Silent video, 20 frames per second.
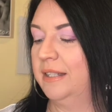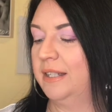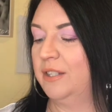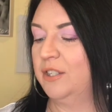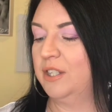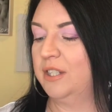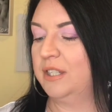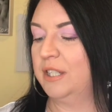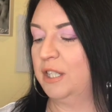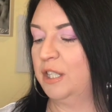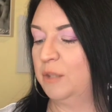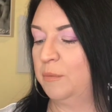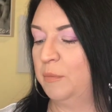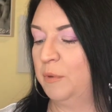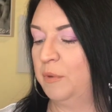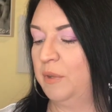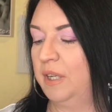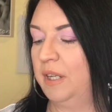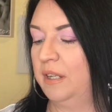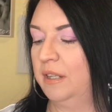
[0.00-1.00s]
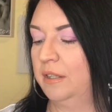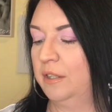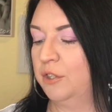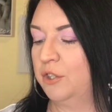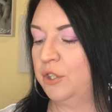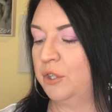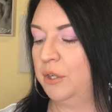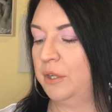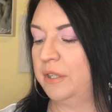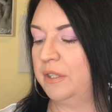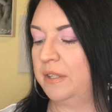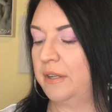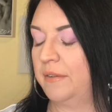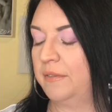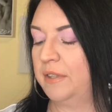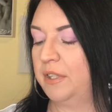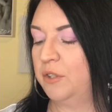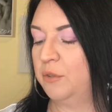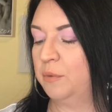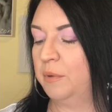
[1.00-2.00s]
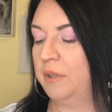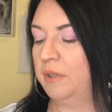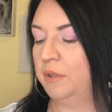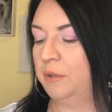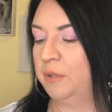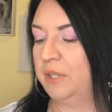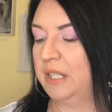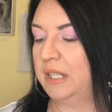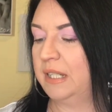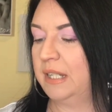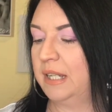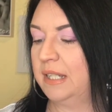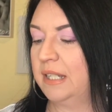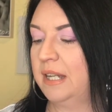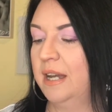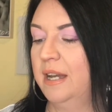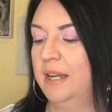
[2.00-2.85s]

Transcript: is just a smoothing conditioner. It softens, renews, it says.